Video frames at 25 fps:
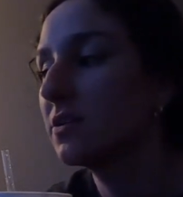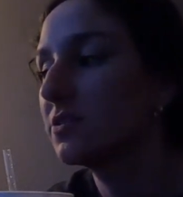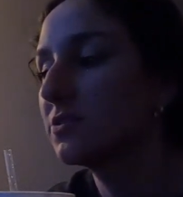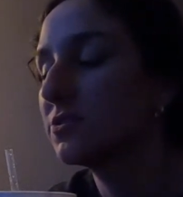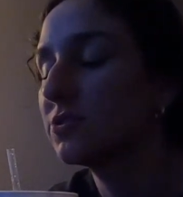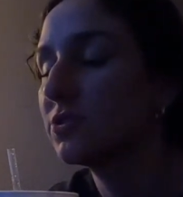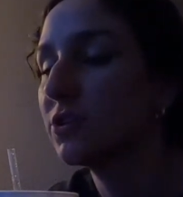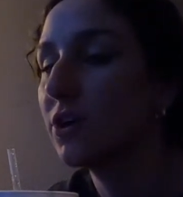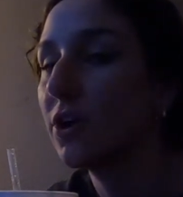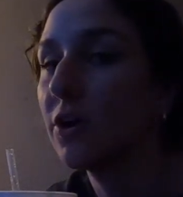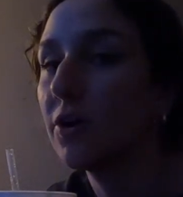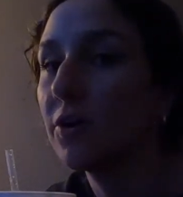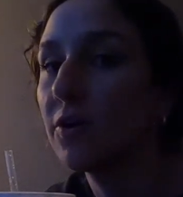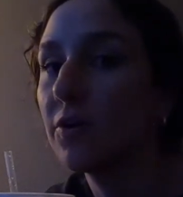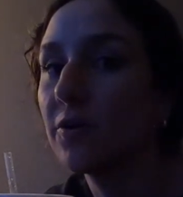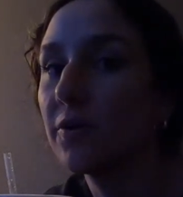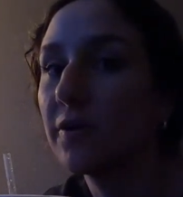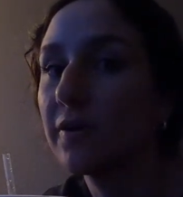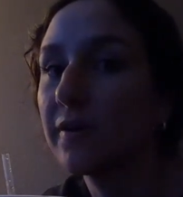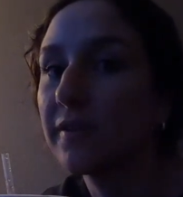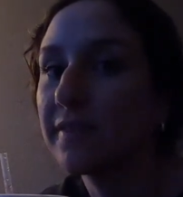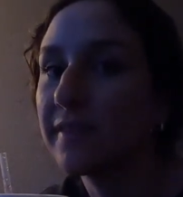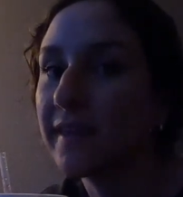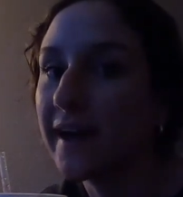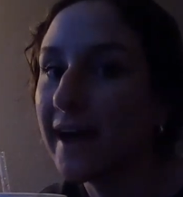
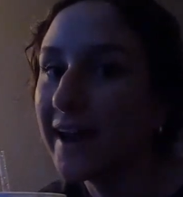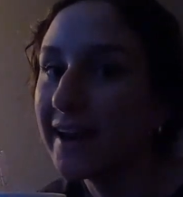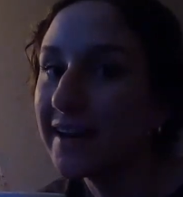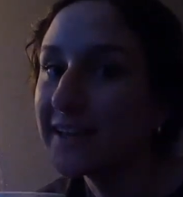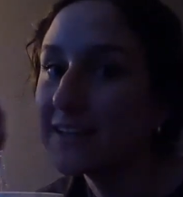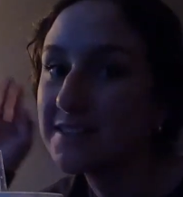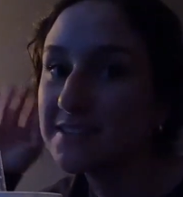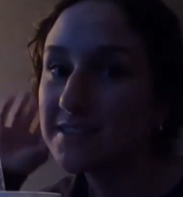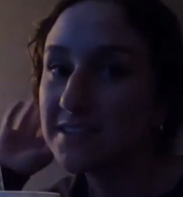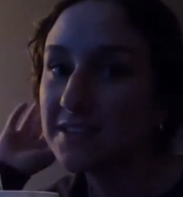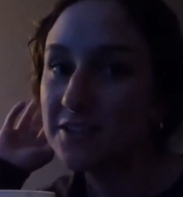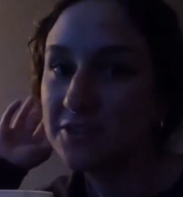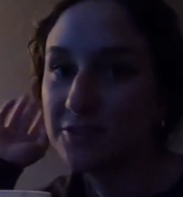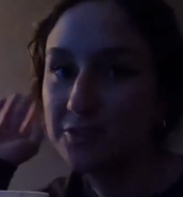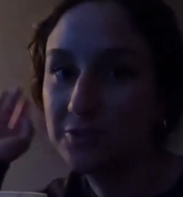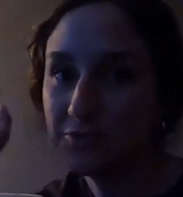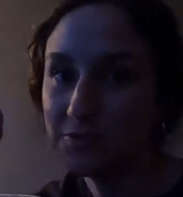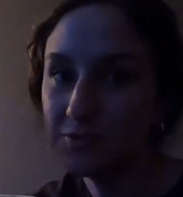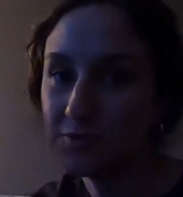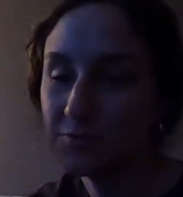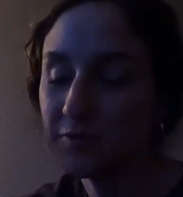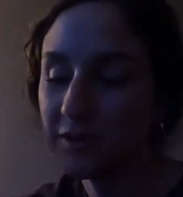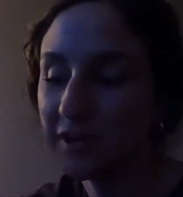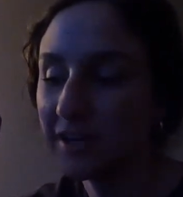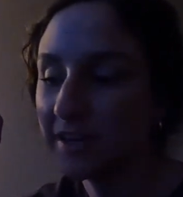so that is a
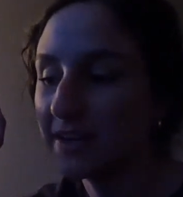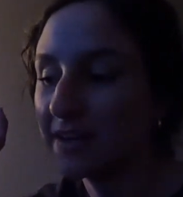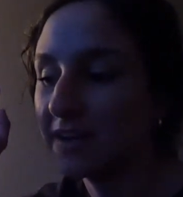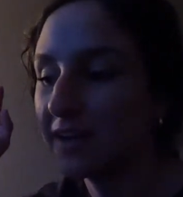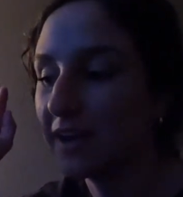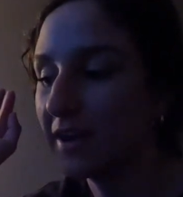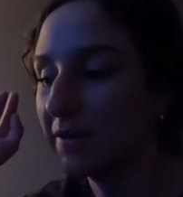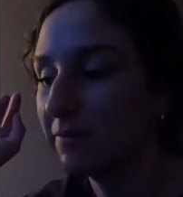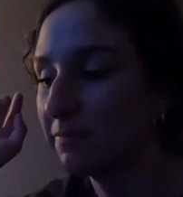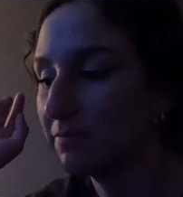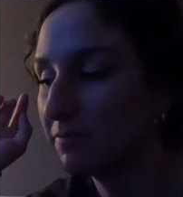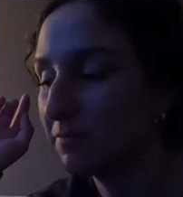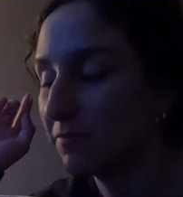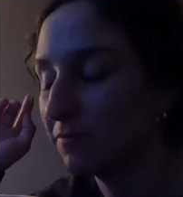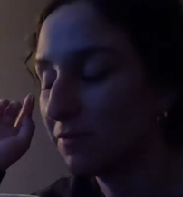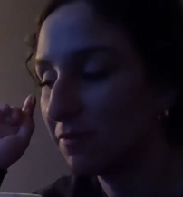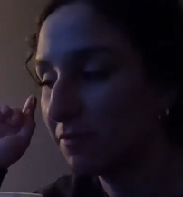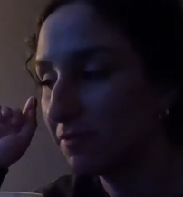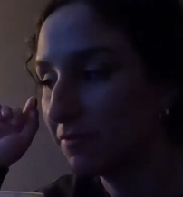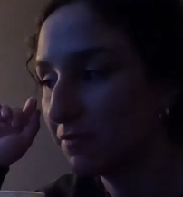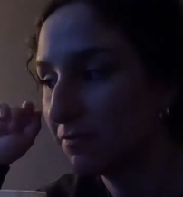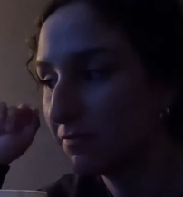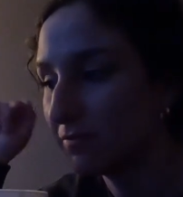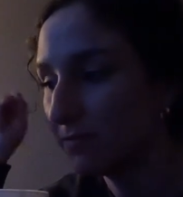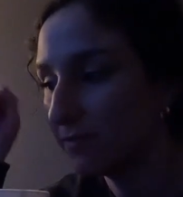huge win. I'm
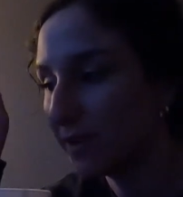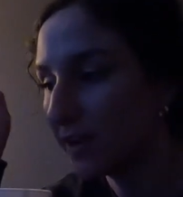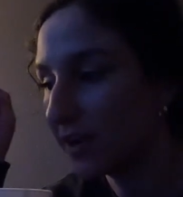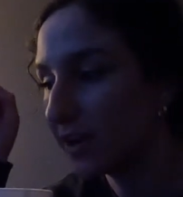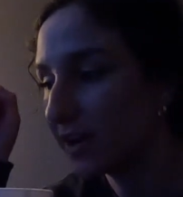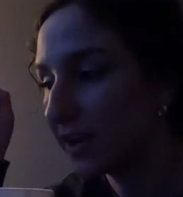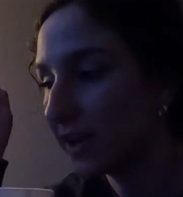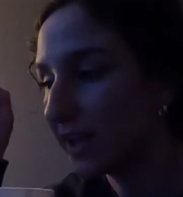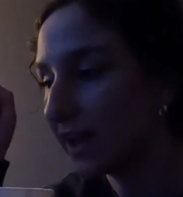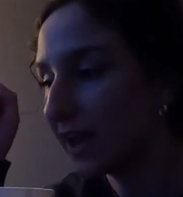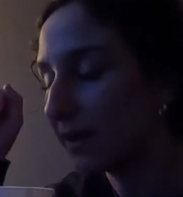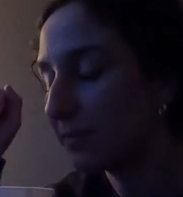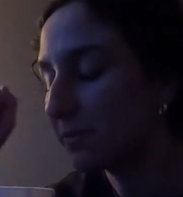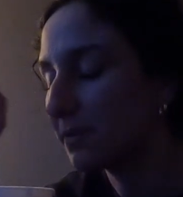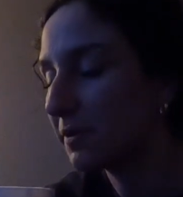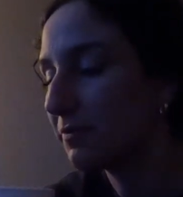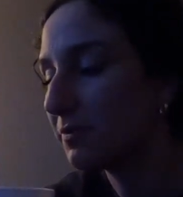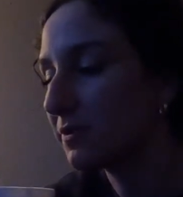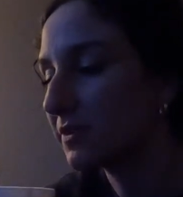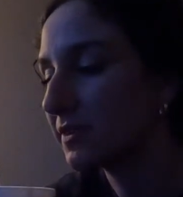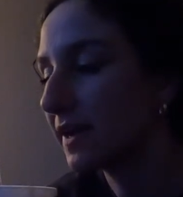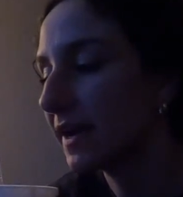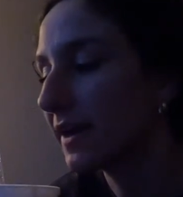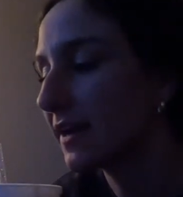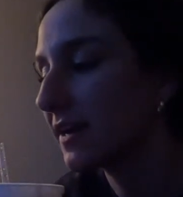very happy
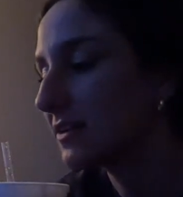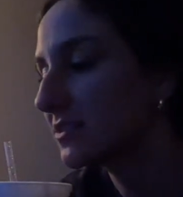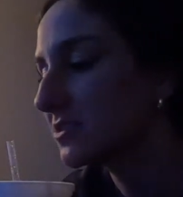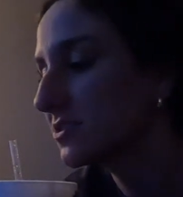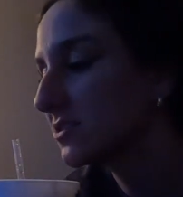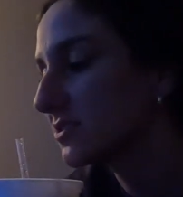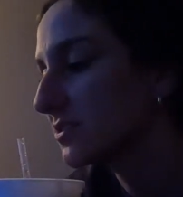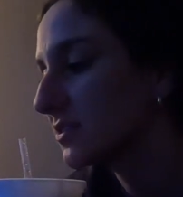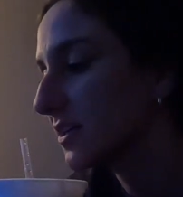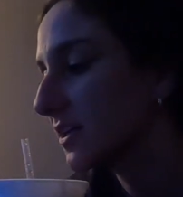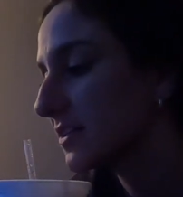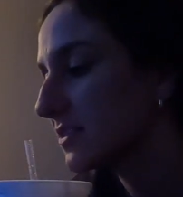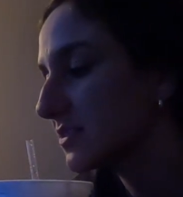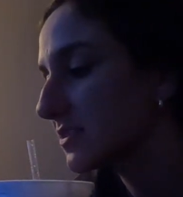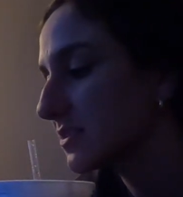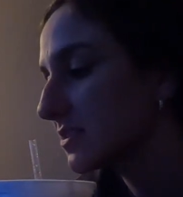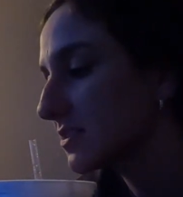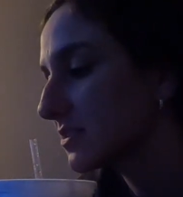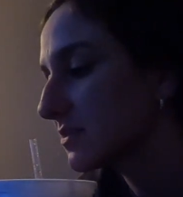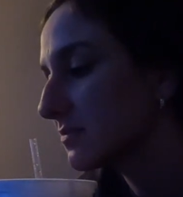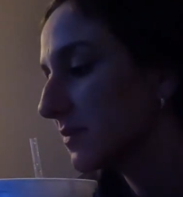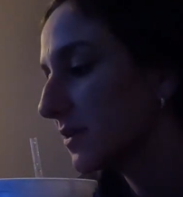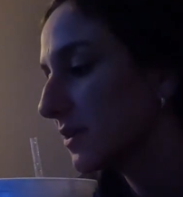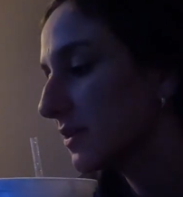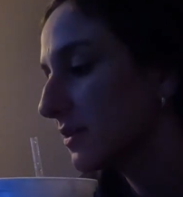with that exercise
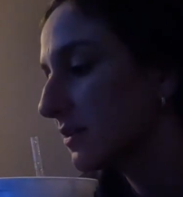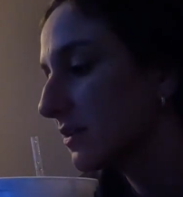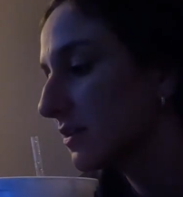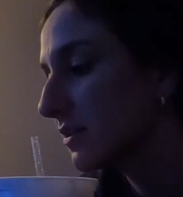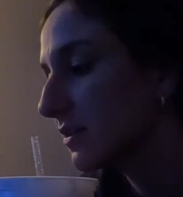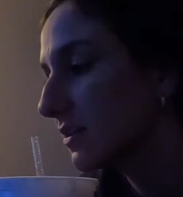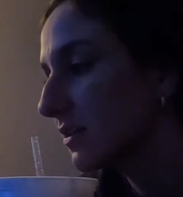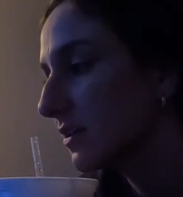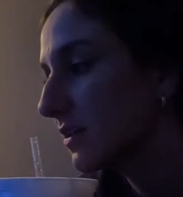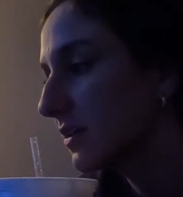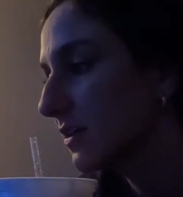this month.